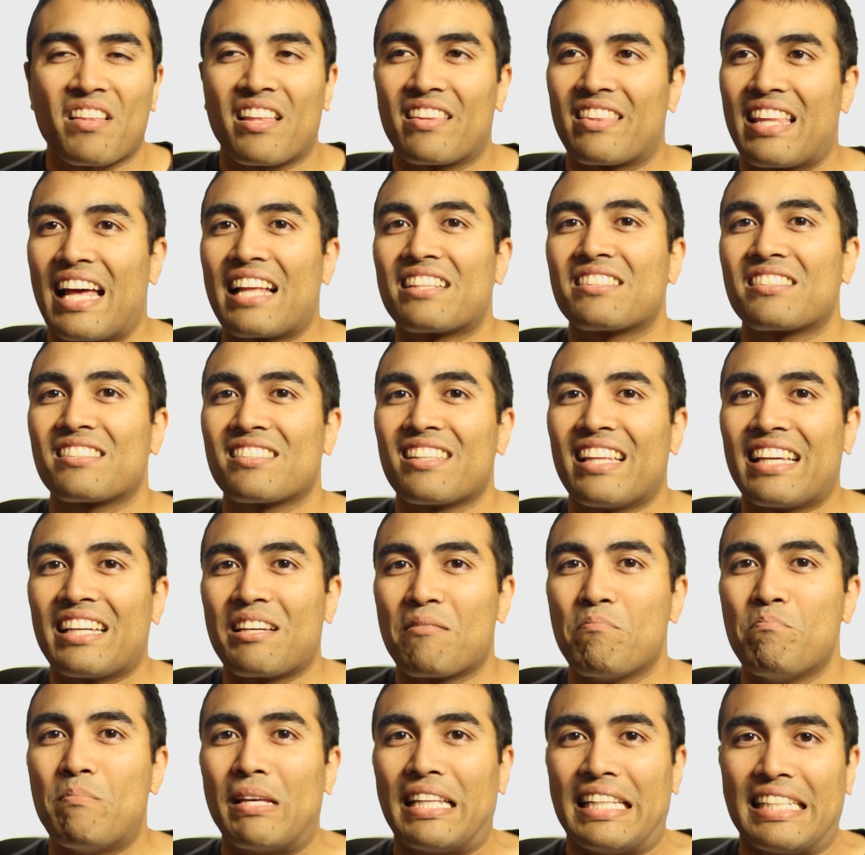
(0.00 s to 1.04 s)
That's like a
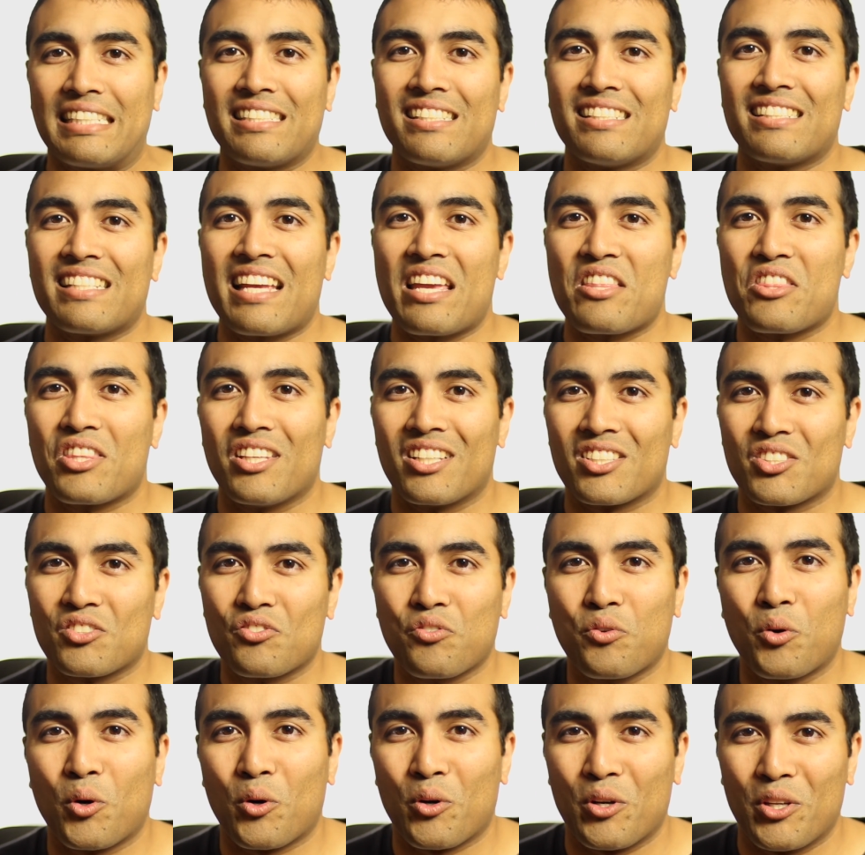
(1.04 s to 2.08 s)
militant
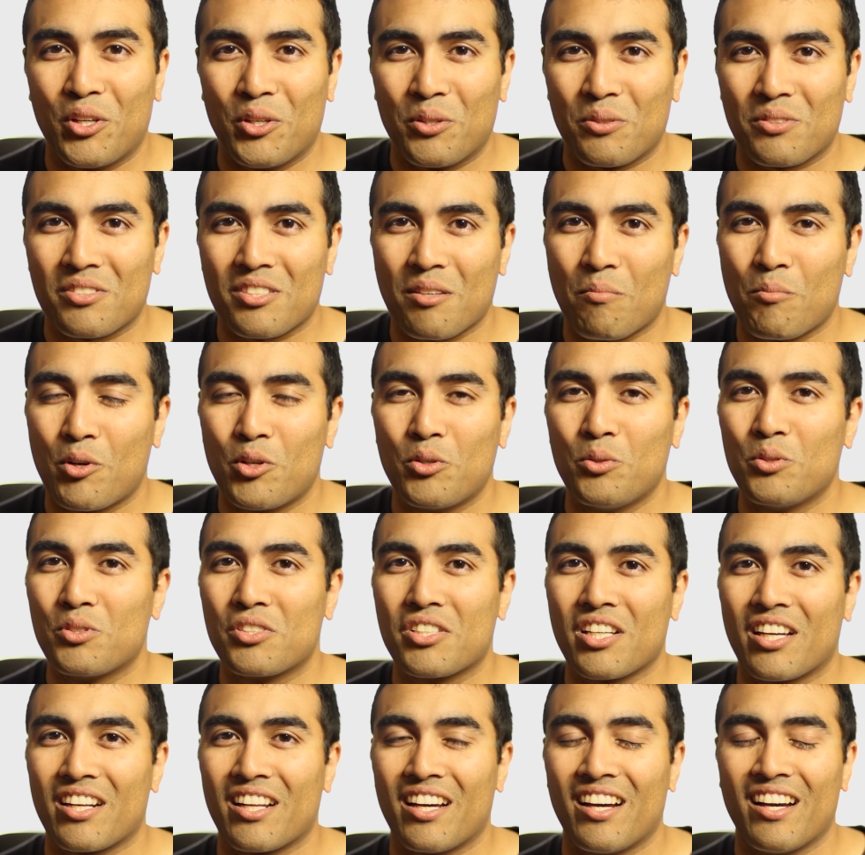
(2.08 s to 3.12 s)
atheist for you, someone who's
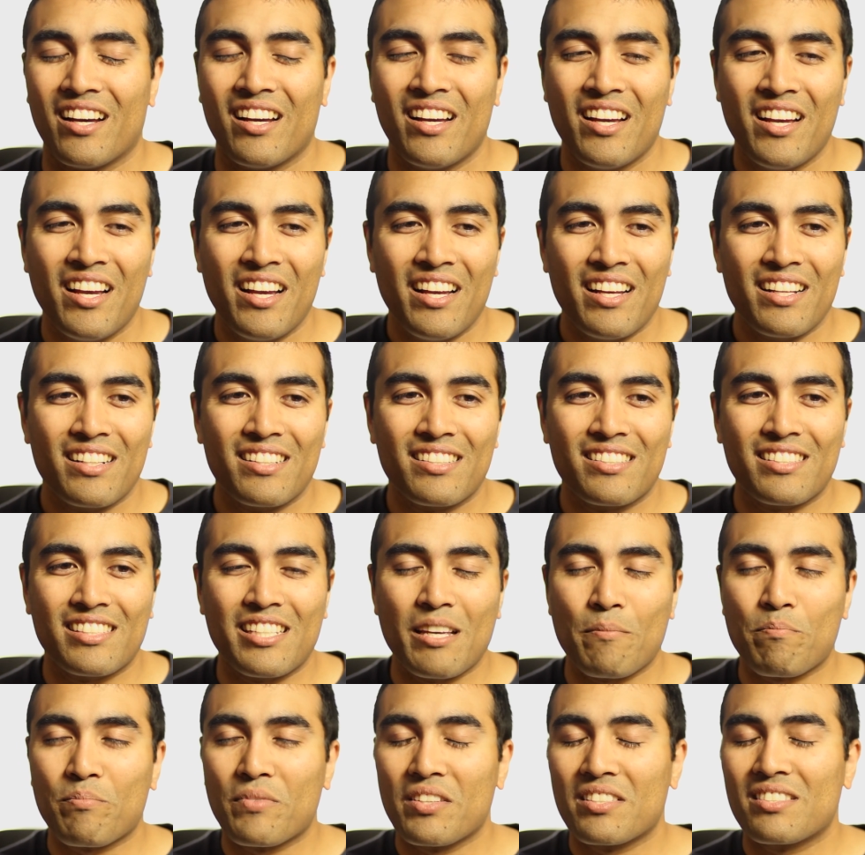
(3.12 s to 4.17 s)
gonna
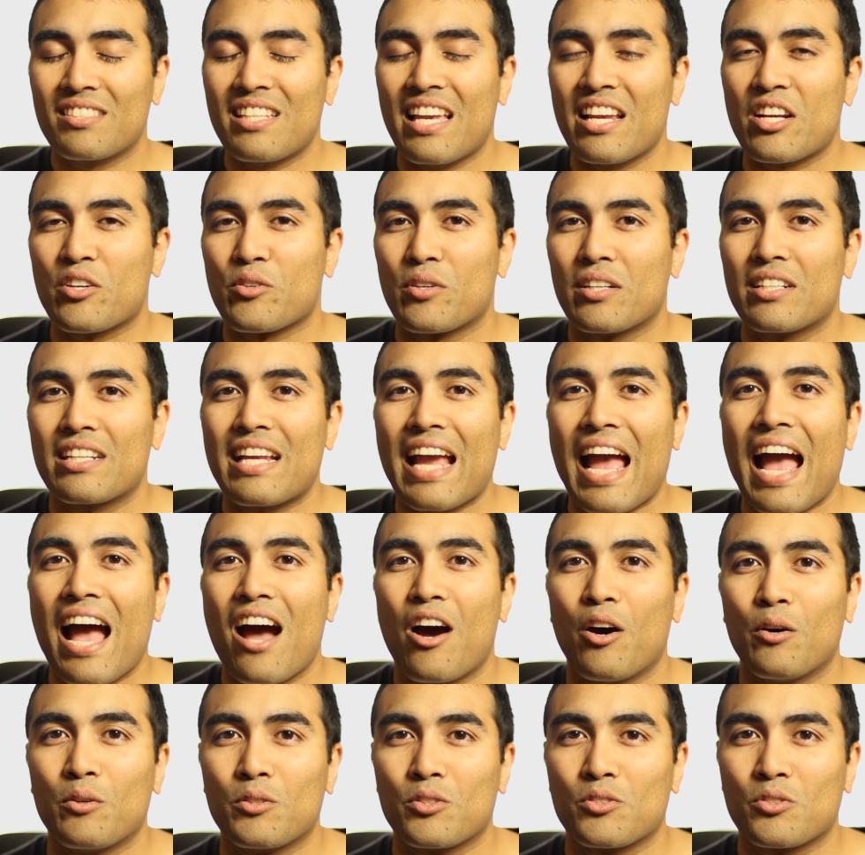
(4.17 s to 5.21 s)
tip the sacred
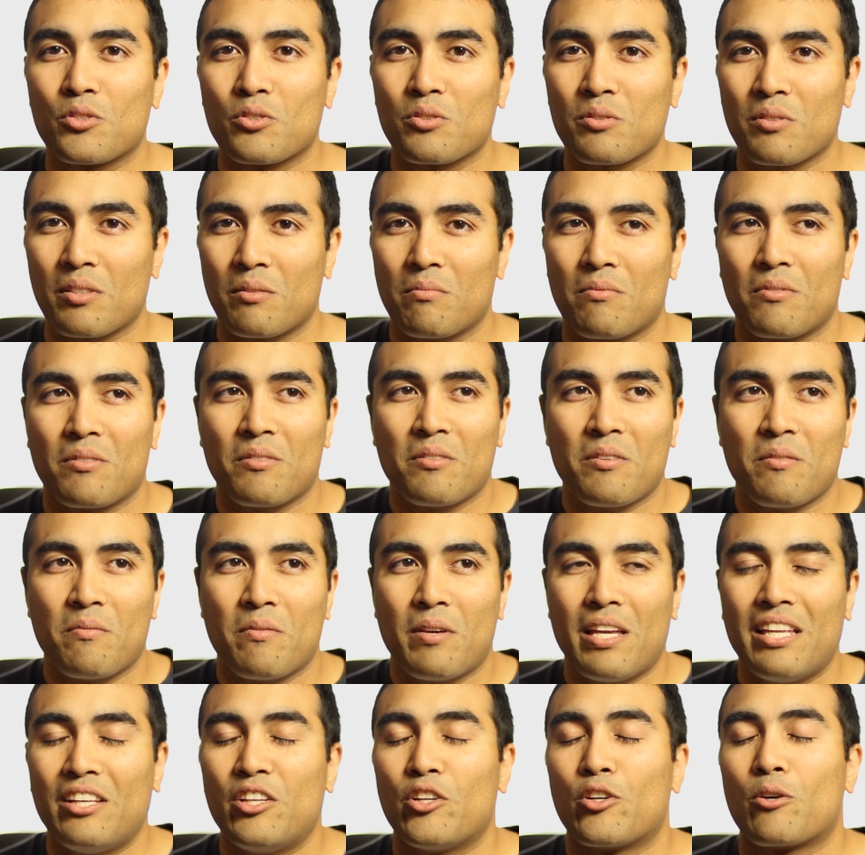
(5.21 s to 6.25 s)
cows
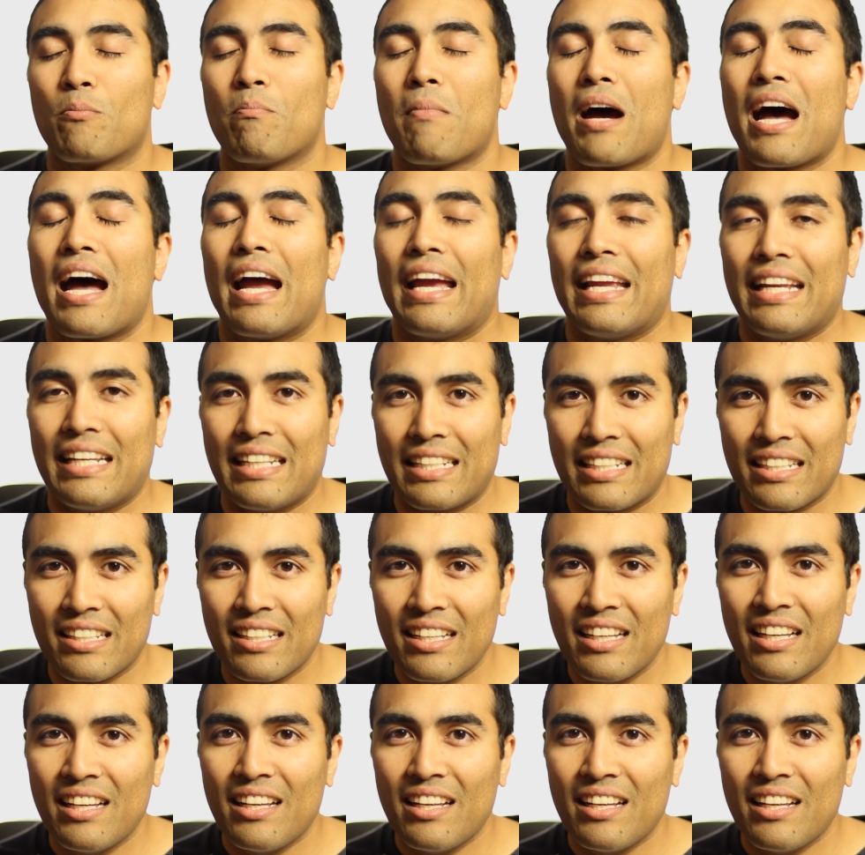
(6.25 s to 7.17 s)
in your mind.